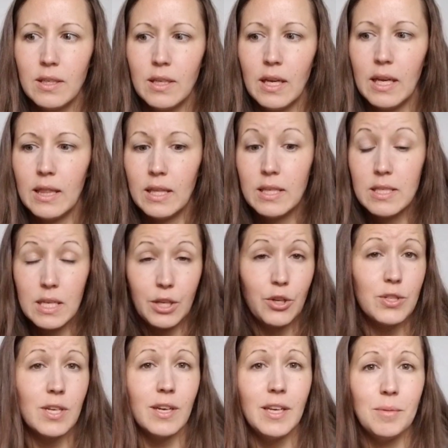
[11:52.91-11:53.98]
And then take your
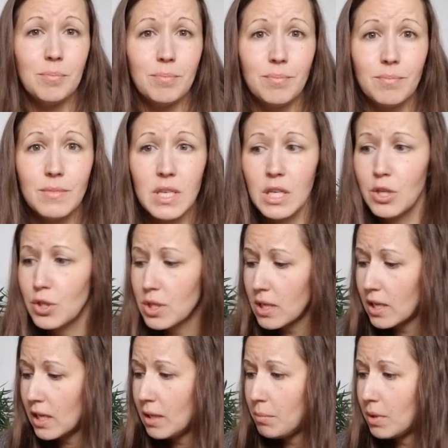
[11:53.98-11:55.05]
time. Take your
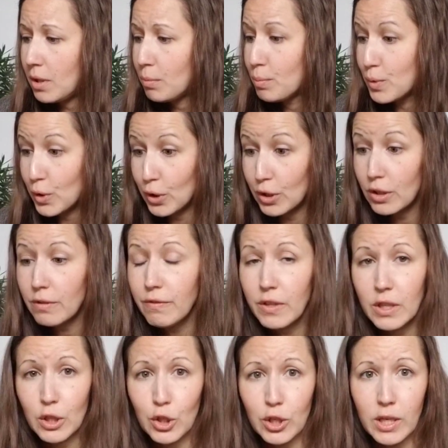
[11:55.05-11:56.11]
time and observe
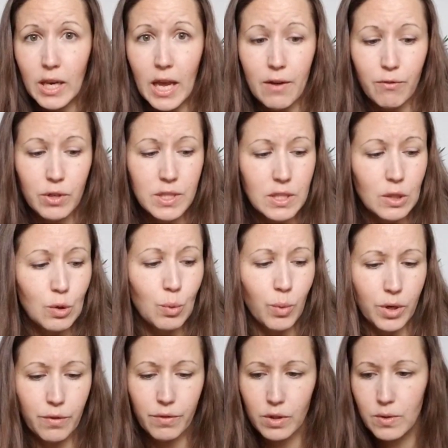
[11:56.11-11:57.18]
and look at every single one
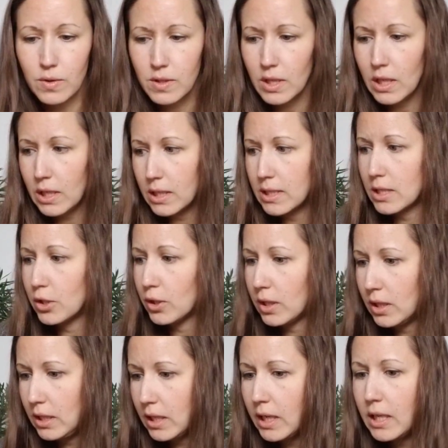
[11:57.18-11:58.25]
of those things. Look at
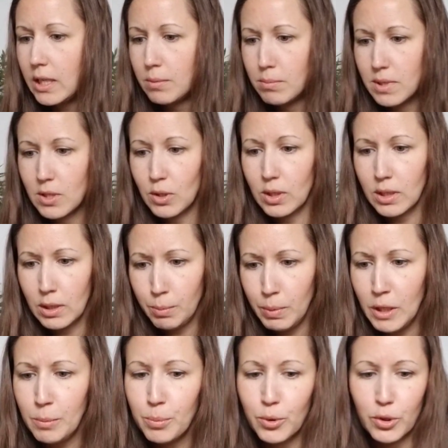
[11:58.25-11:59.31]
the items, look at the
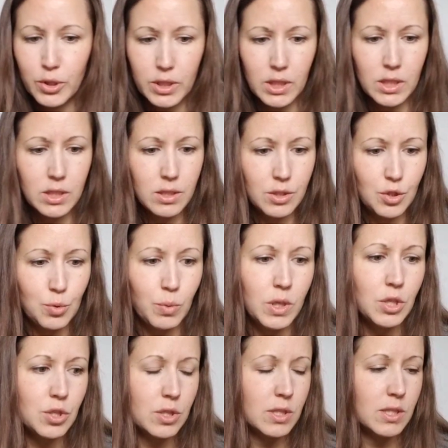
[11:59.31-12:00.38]
people, look at the
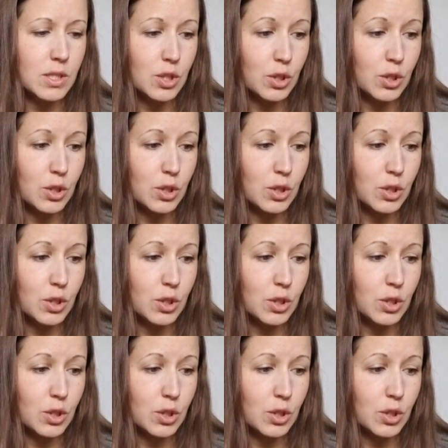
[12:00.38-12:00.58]
situations,